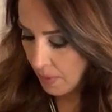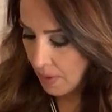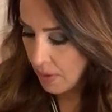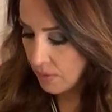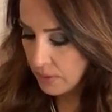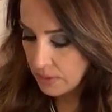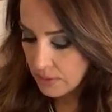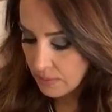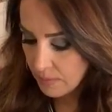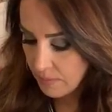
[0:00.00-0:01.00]
Aries.
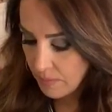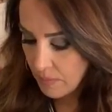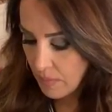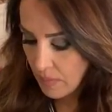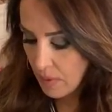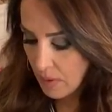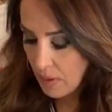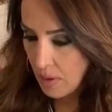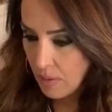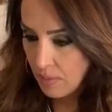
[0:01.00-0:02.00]

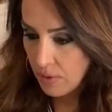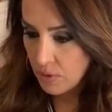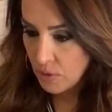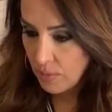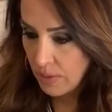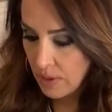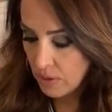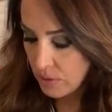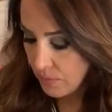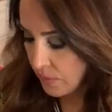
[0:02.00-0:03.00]
Please show me the
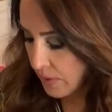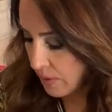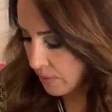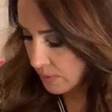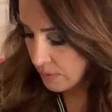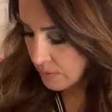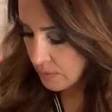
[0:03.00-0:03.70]
energy for Aries.